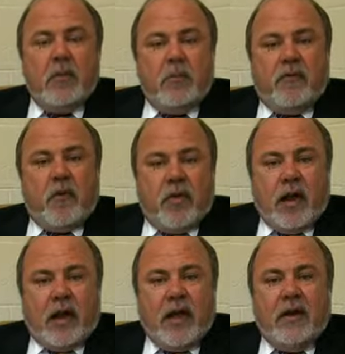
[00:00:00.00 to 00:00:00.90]
before
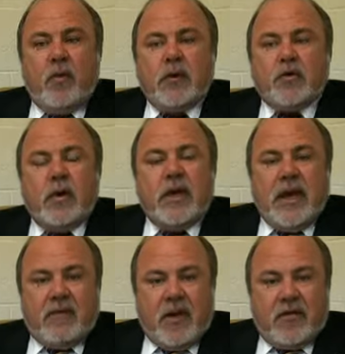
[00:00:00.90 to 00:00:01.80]
they leave, which will
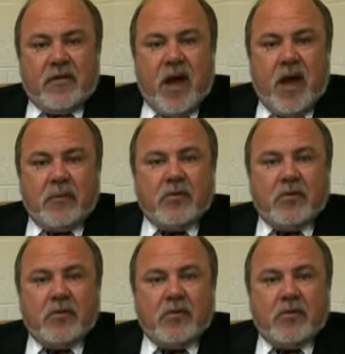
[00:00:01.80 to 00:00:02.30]
give us time